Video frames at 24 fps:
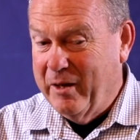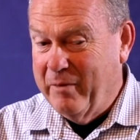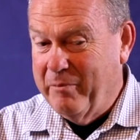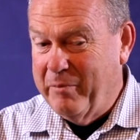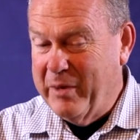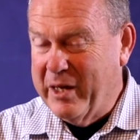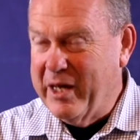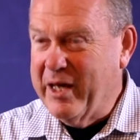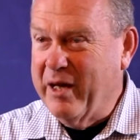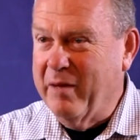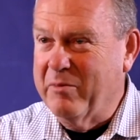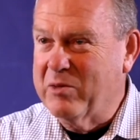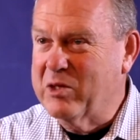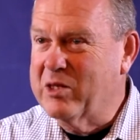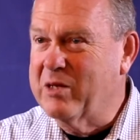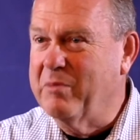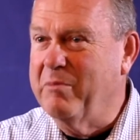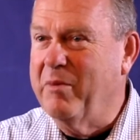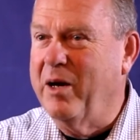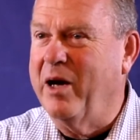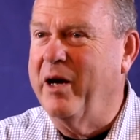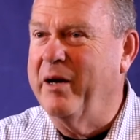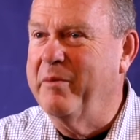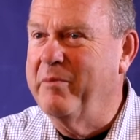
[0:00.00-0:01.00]
becomes, to
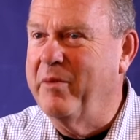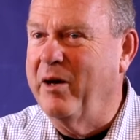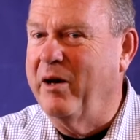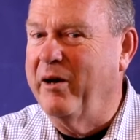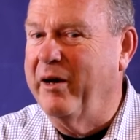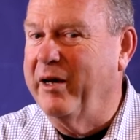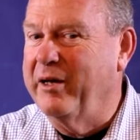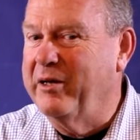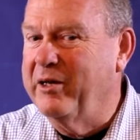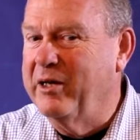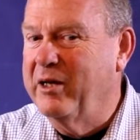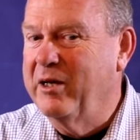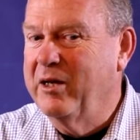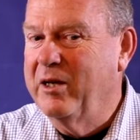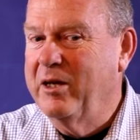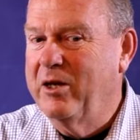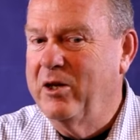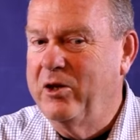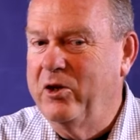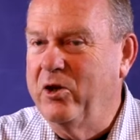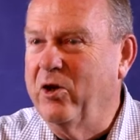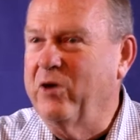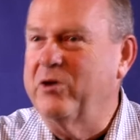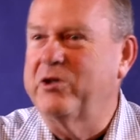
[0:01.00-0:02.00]
my mind,
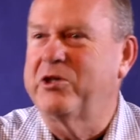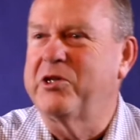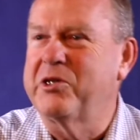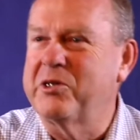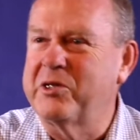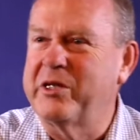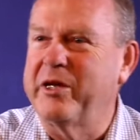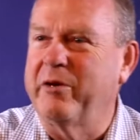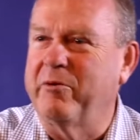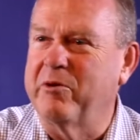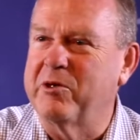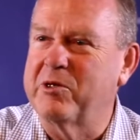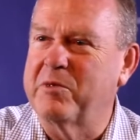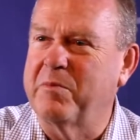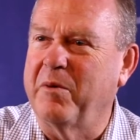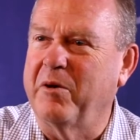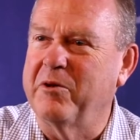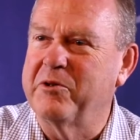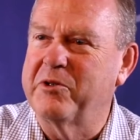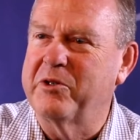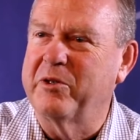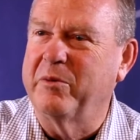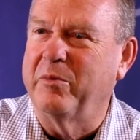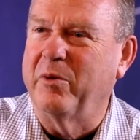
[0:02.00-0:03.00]
not just
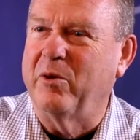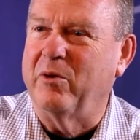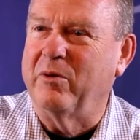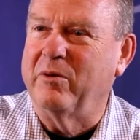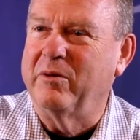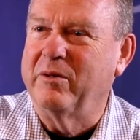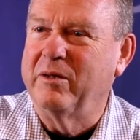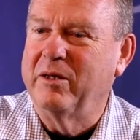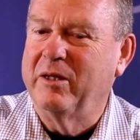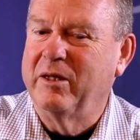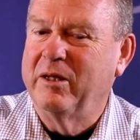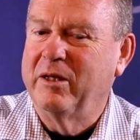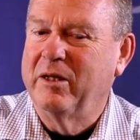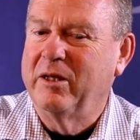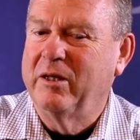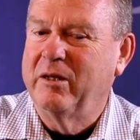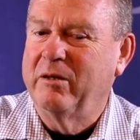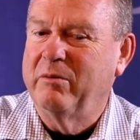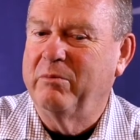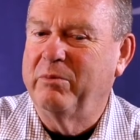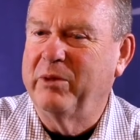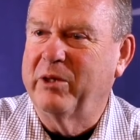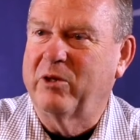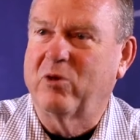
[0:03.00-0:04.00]
irresponsible,
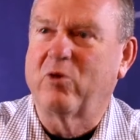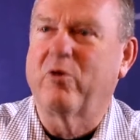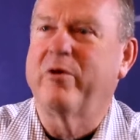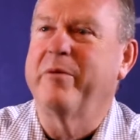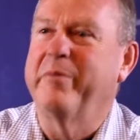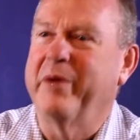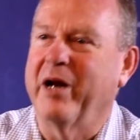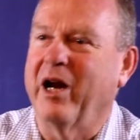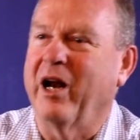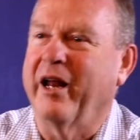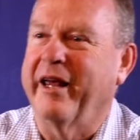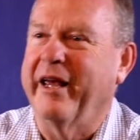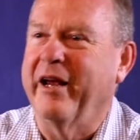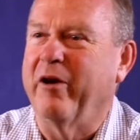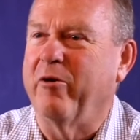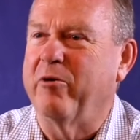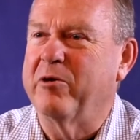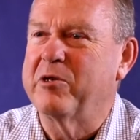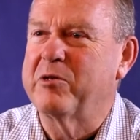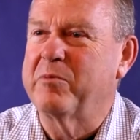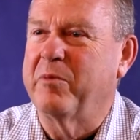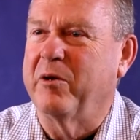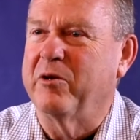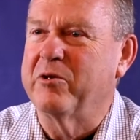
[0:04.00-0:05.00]
but criminally
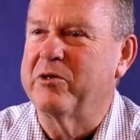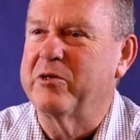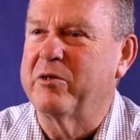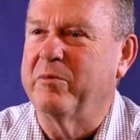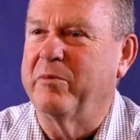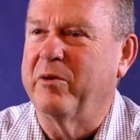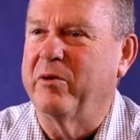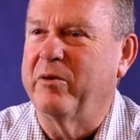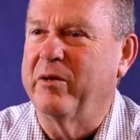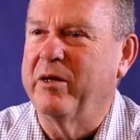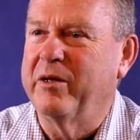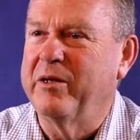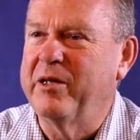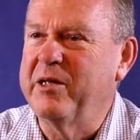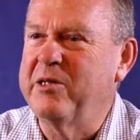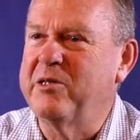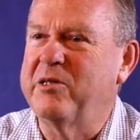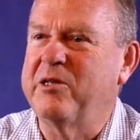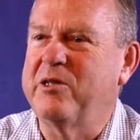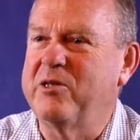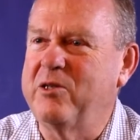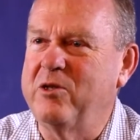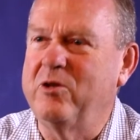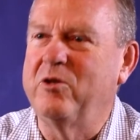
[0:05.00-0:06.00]
irresponsible. This
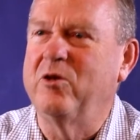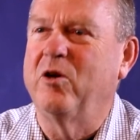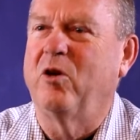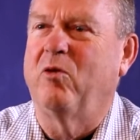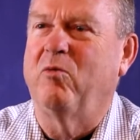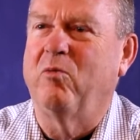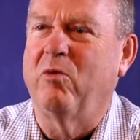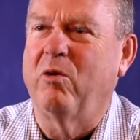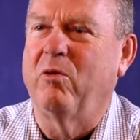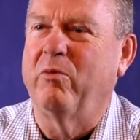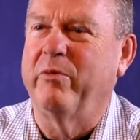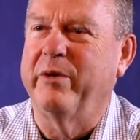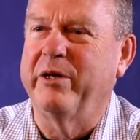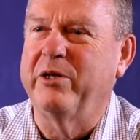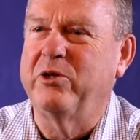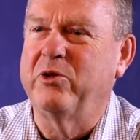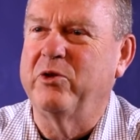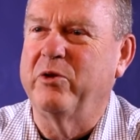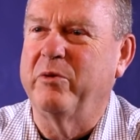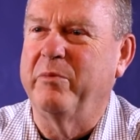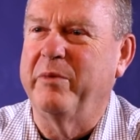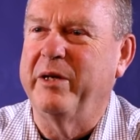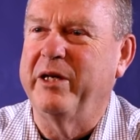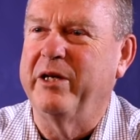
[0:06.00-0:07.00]
is not what we
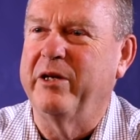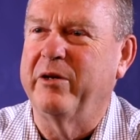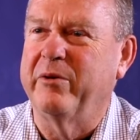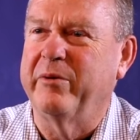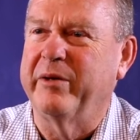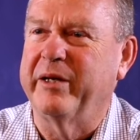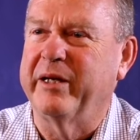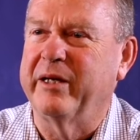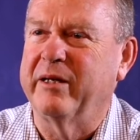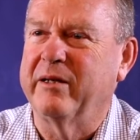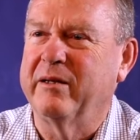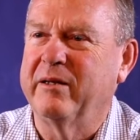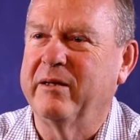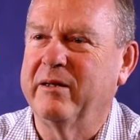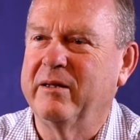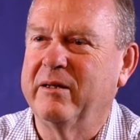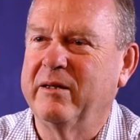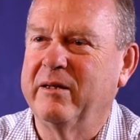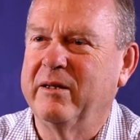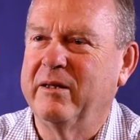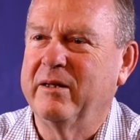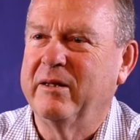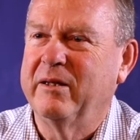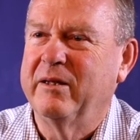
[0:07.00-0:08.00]
should be doing.
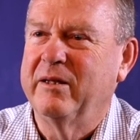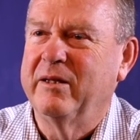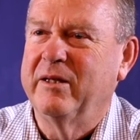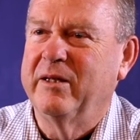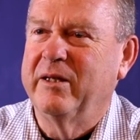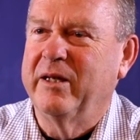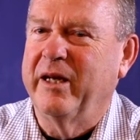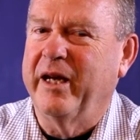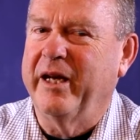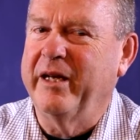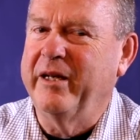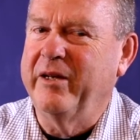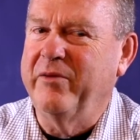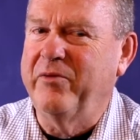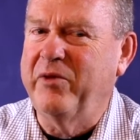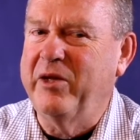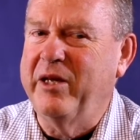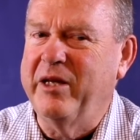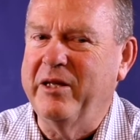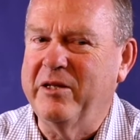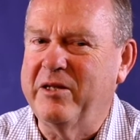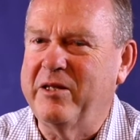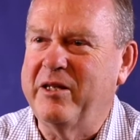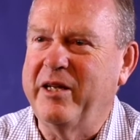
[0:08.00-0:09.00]
And if
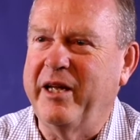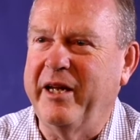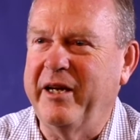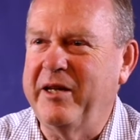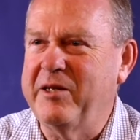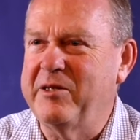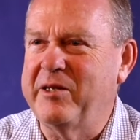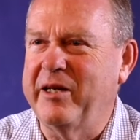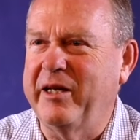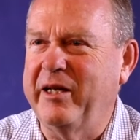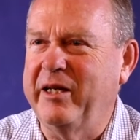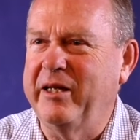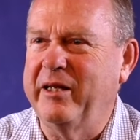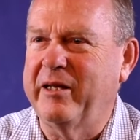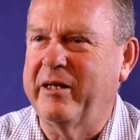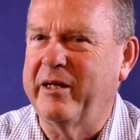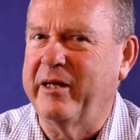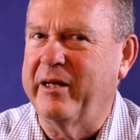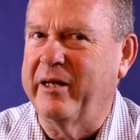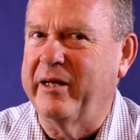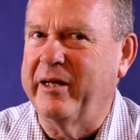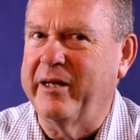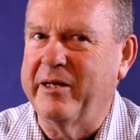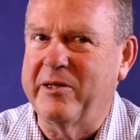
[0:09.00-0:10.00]
the internet is
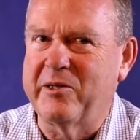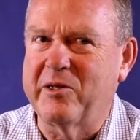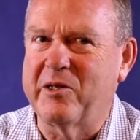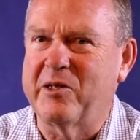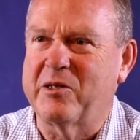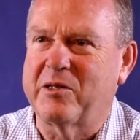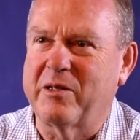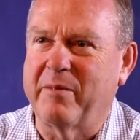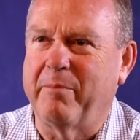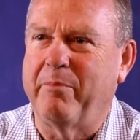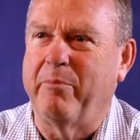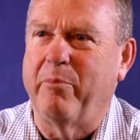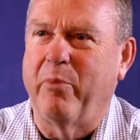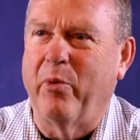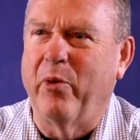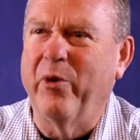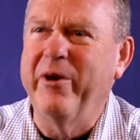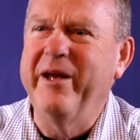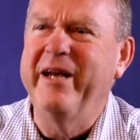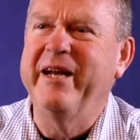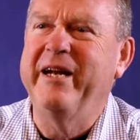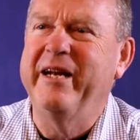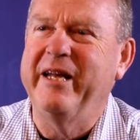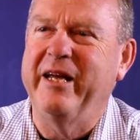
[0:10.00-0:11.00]
anything, it's just a
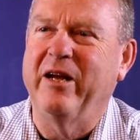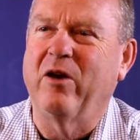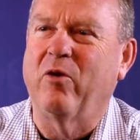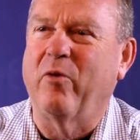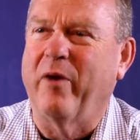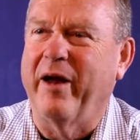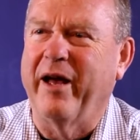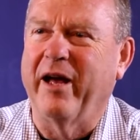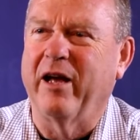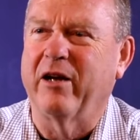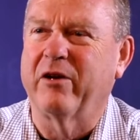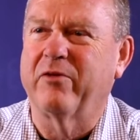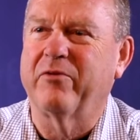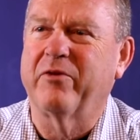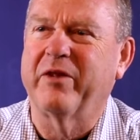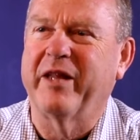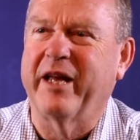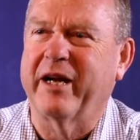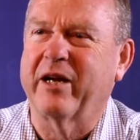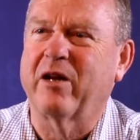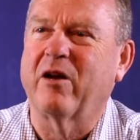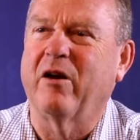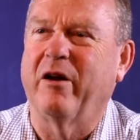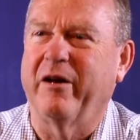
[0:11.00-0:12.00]
breeding ground for
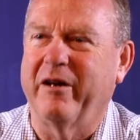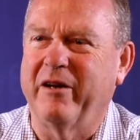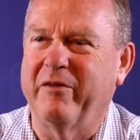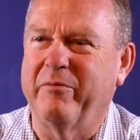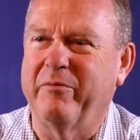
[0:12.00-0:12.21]
that kind